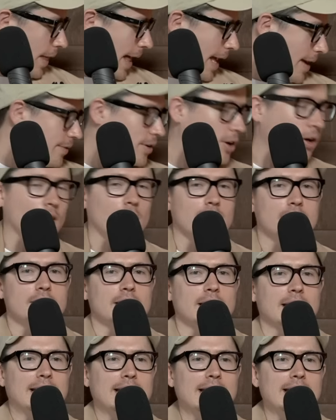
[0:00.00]
they've got
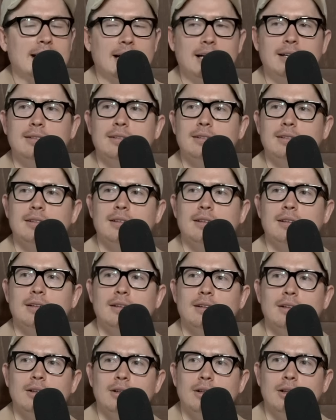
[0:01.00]
here
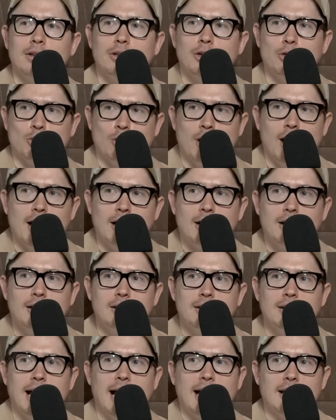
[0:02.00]
the ruck,
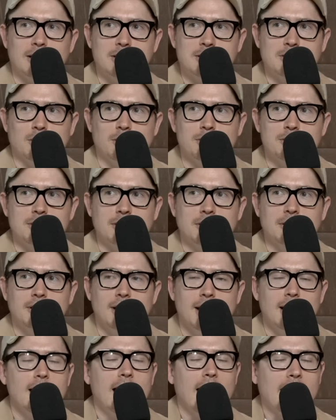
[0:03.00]
Alex Dodson.
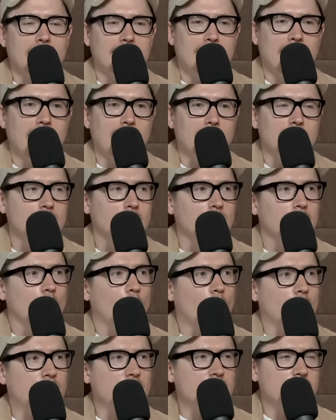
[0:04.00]
And again,
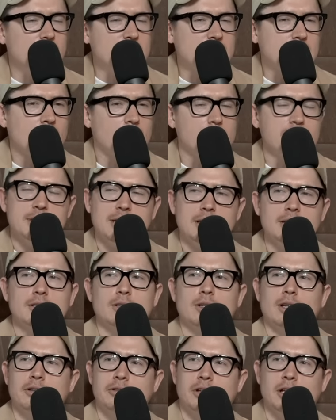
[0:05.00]
I think this comes
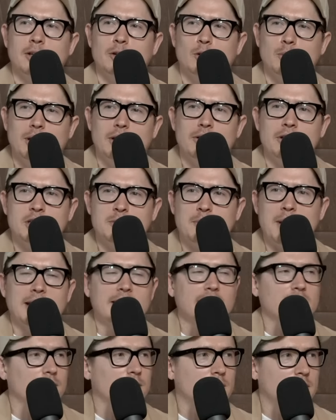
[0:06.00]
into the, little bit of the
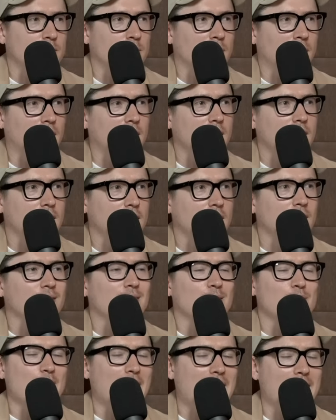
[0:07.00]
speculative play,
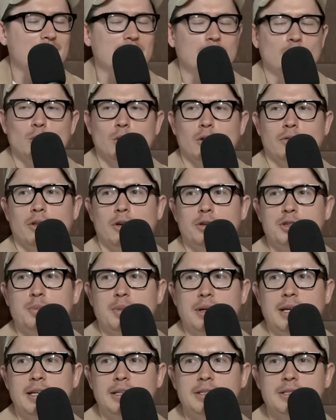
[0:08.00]
having all of those
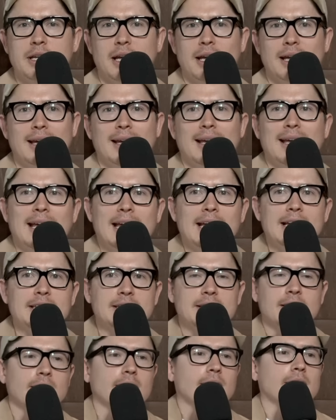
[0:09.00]
picks.
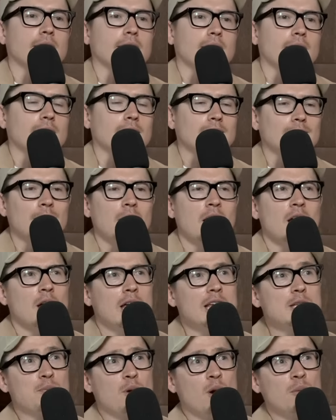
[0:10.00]
He's the
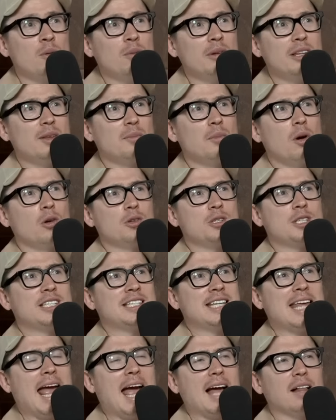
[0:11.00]
he's probably the most
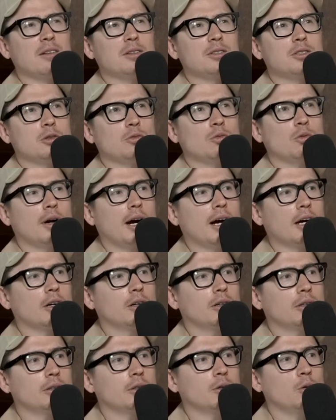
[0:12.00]
talented
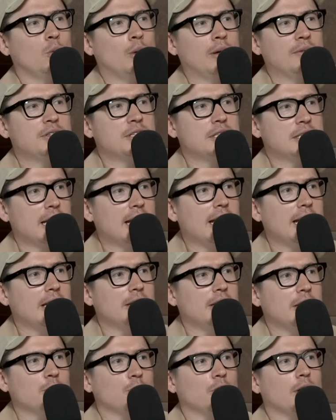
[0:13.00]
ruck we've
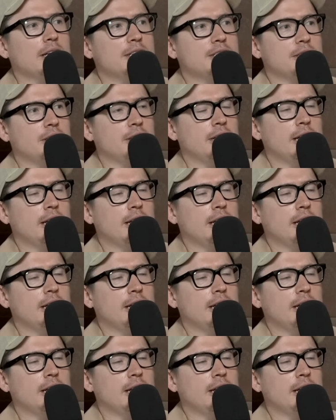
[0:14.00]
seen in recent